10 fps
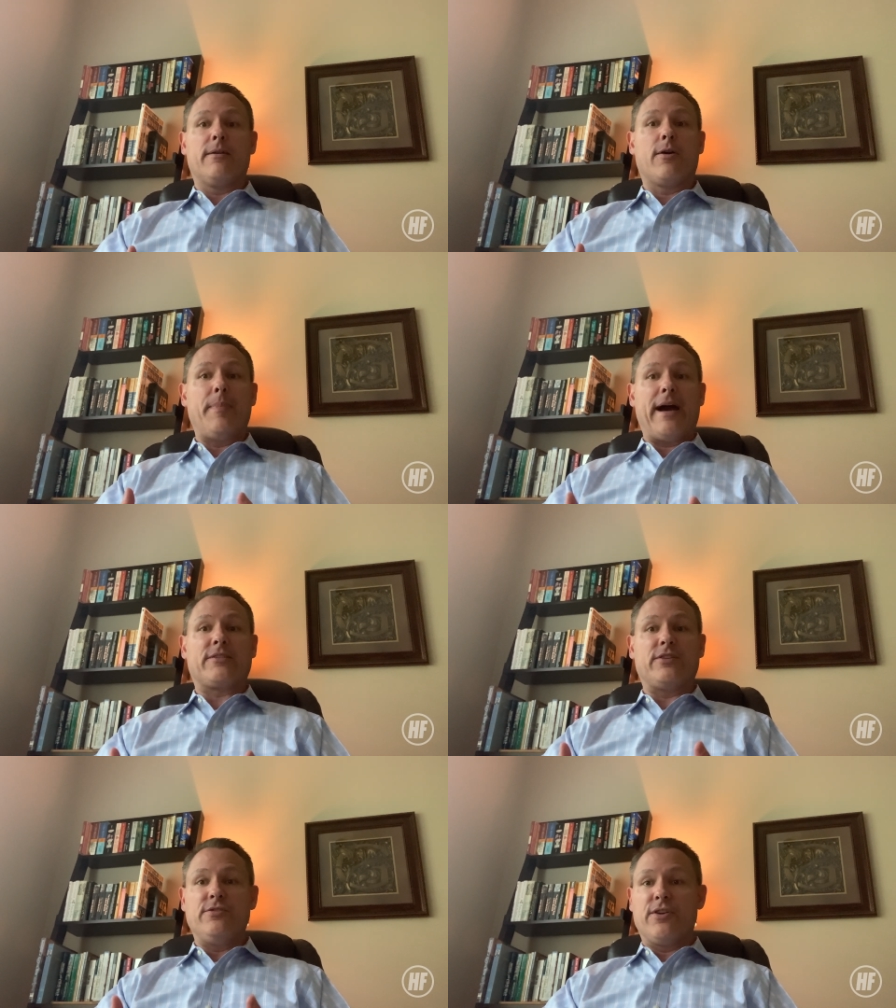go back
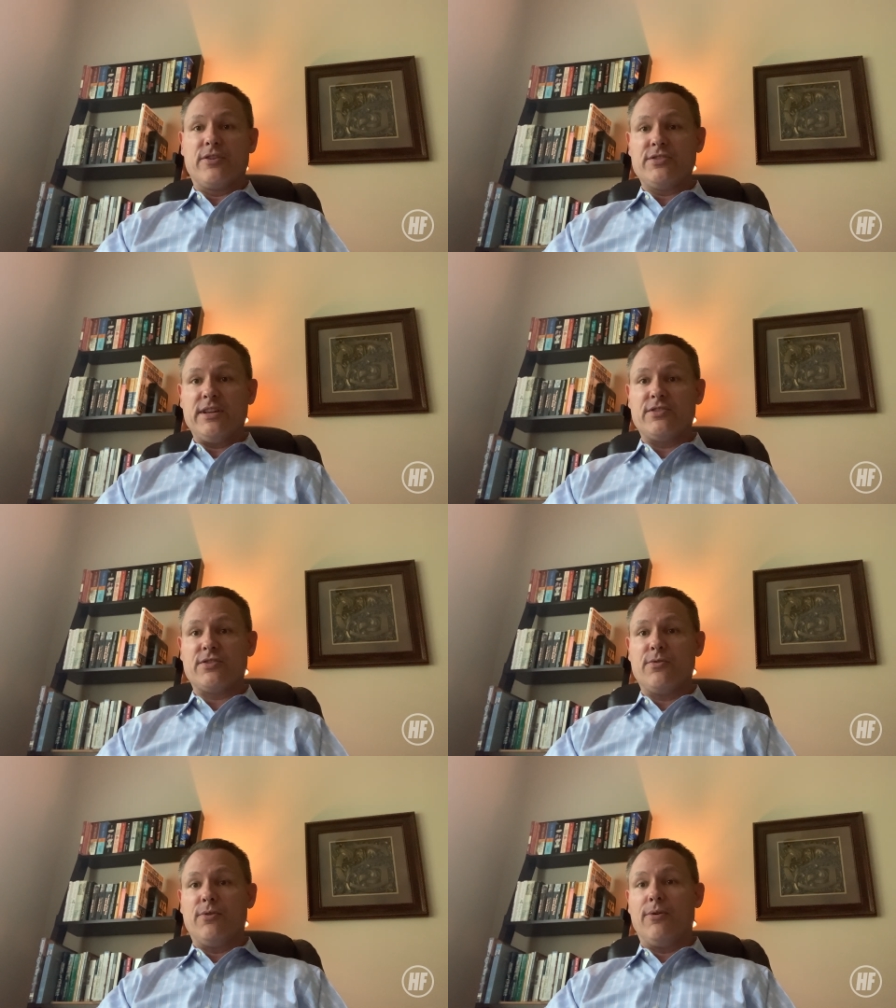to nursing
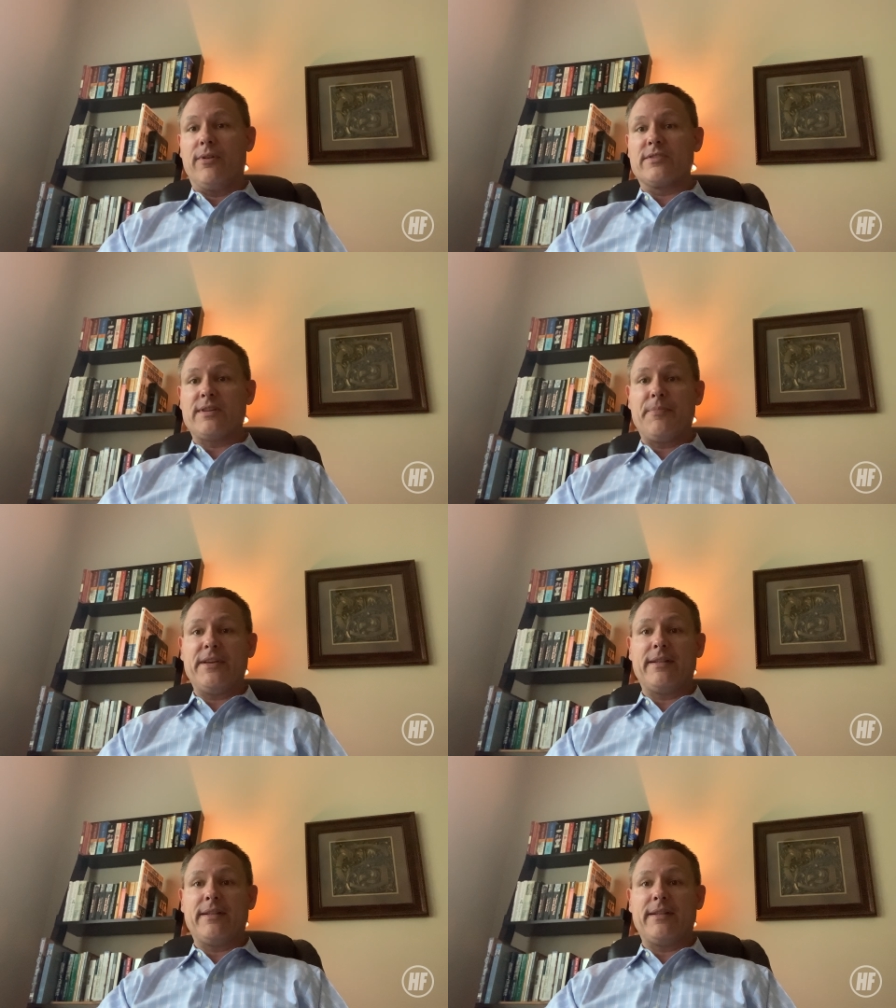school or something